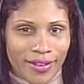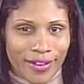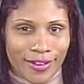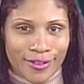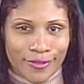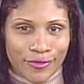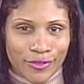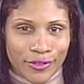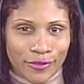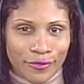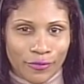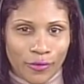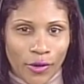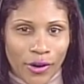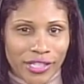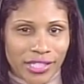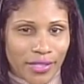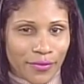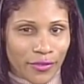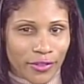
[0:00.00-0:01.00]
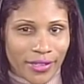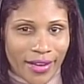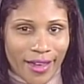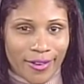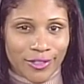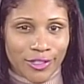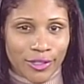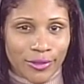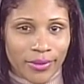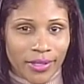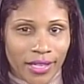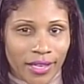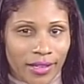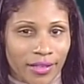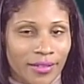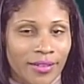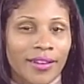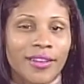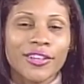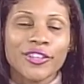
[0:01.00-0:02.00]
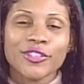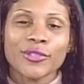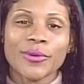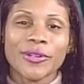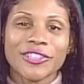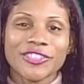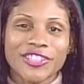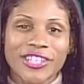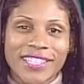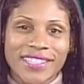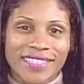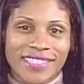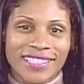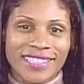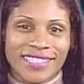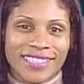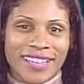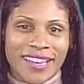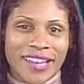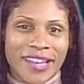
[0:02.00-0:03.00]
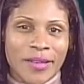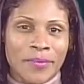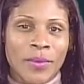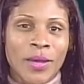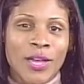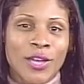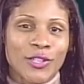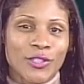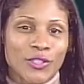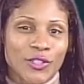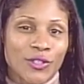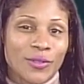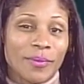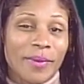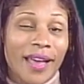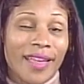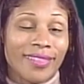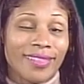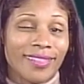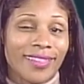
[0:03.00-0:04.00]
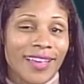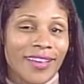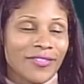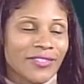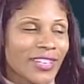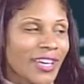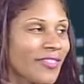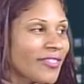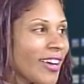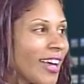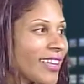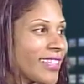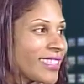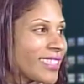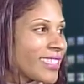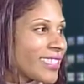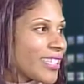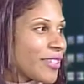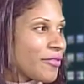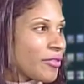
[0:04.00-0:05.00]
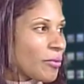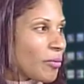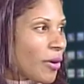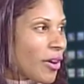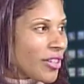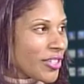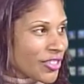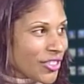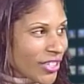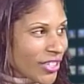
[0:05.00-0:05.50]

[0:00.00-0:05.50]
interview for us. If you're now tuning in, you are just in time. To my left, I've got Steven Welch,